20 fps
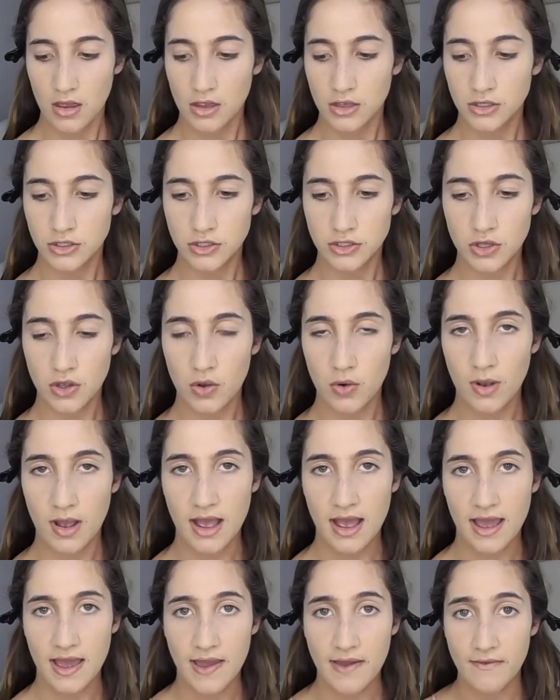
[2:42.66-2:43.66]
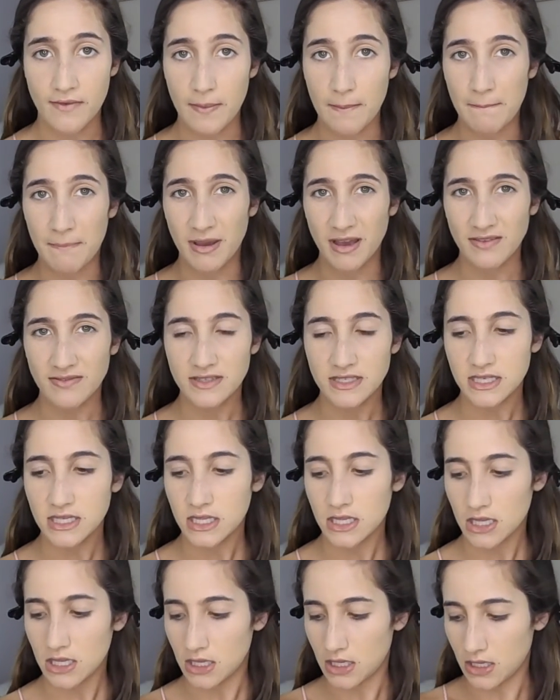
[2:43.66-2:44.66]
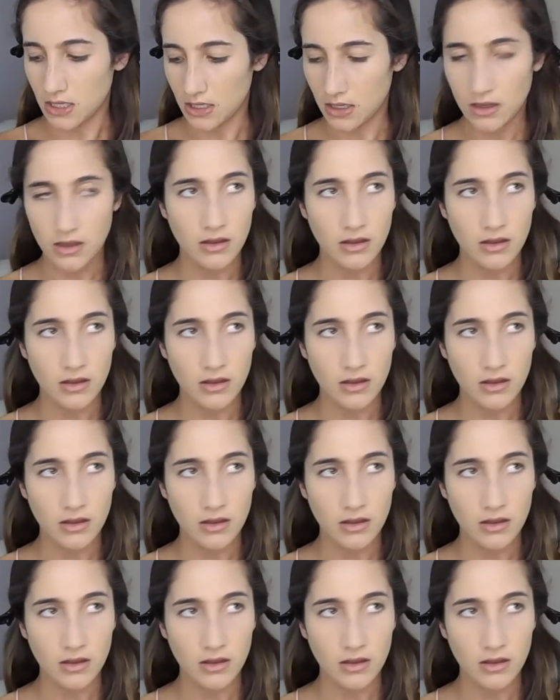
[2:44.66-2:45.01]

So I've buffed it in,